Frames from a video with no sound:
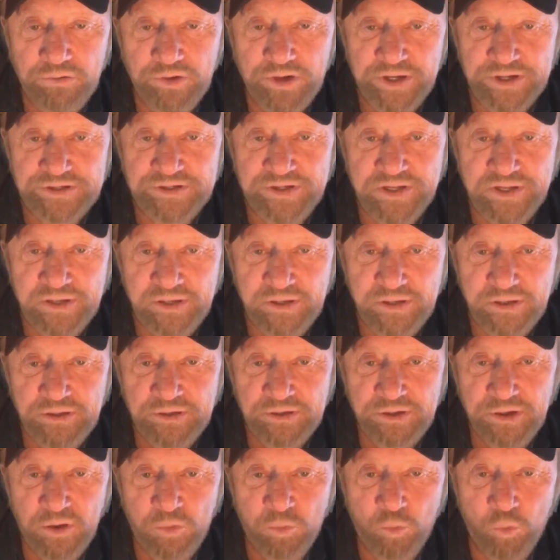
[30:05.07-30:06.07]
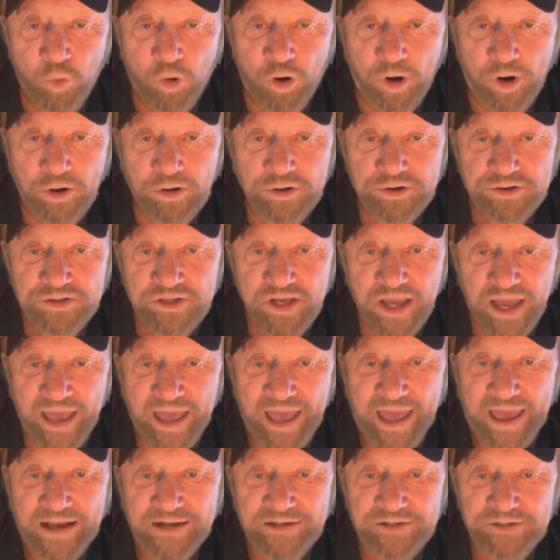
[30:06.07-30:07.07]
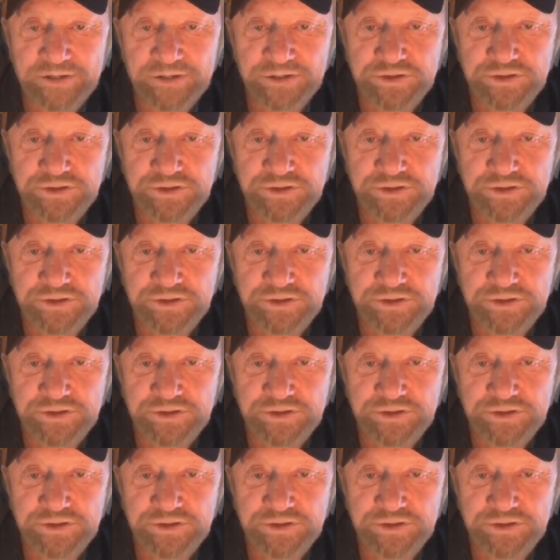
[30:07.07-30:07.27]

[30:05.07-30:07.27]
It's a Works Axis